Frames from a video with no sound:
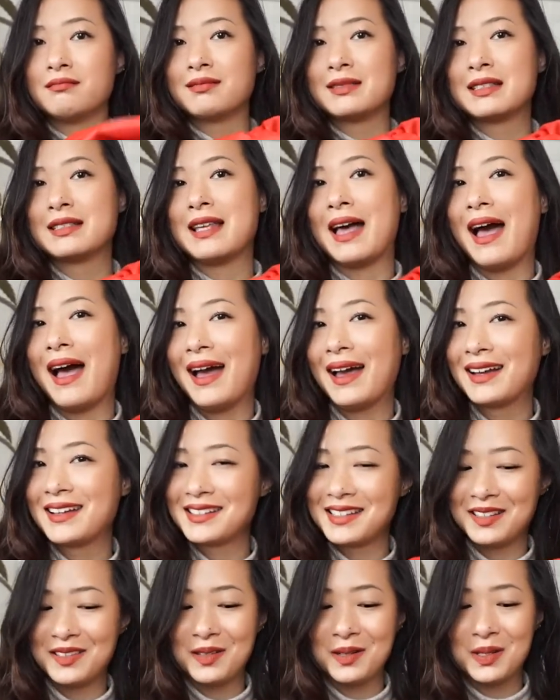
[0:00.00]

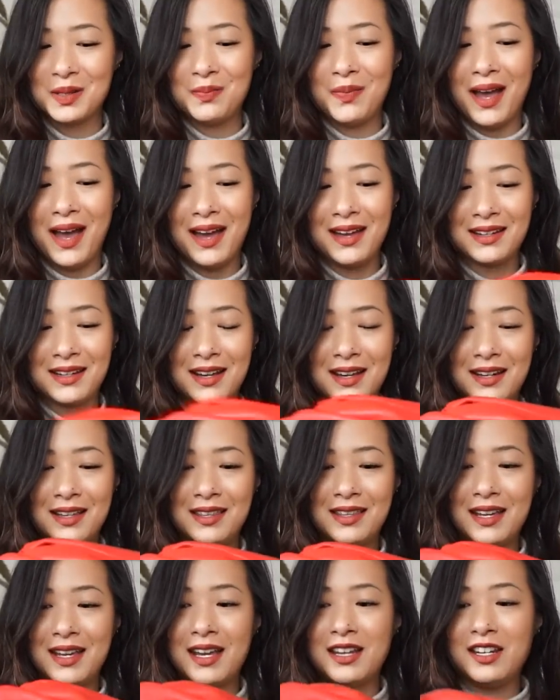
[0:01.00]
sags and looks bad kind
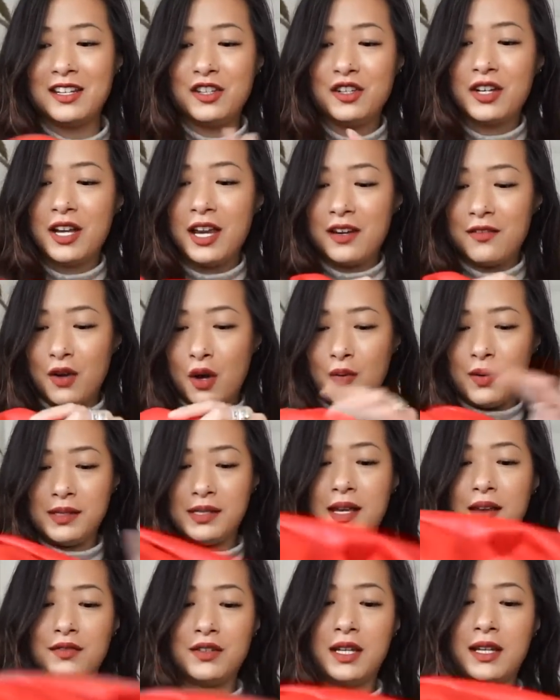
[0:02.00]
of thing, and you kind of
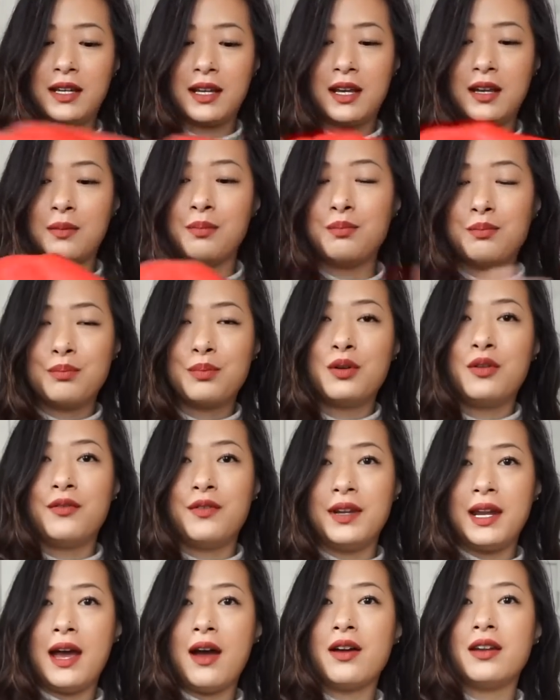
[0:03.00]
always have to like kind of
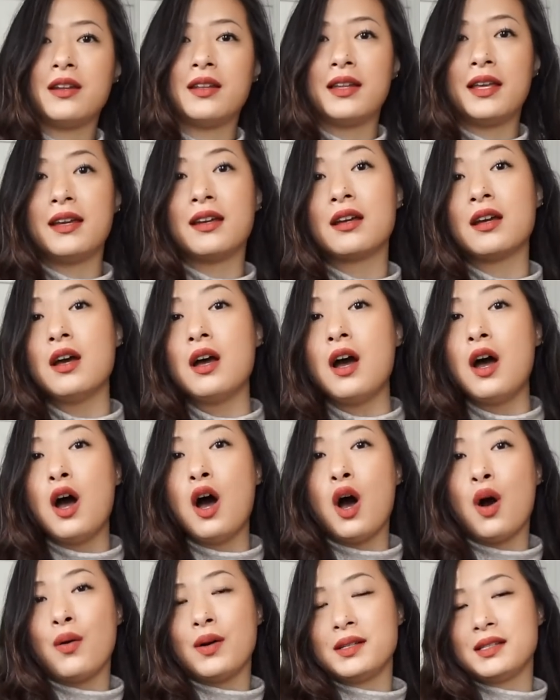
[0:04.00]
proof it out and like
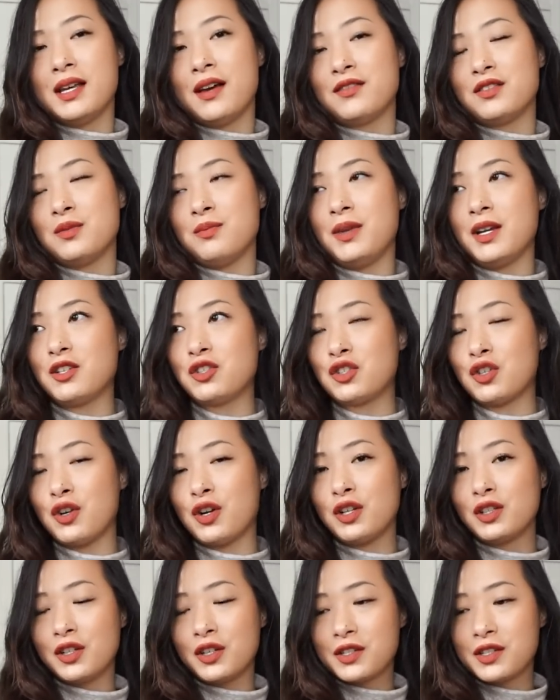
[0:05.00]
always have to make
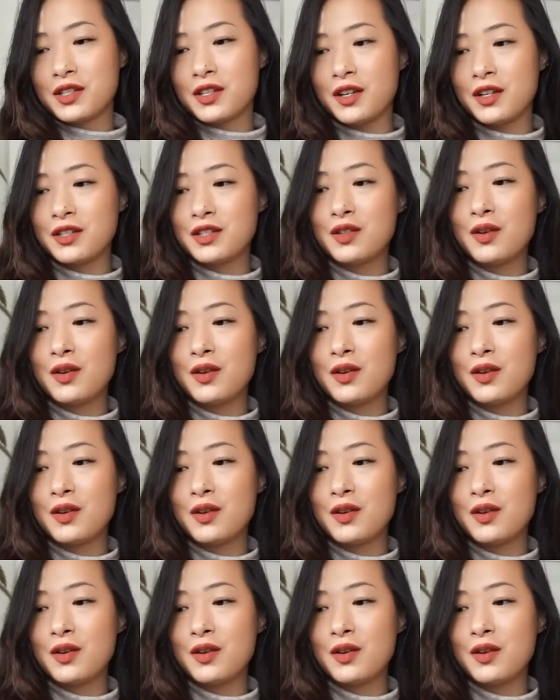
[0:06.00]
sure it looks good.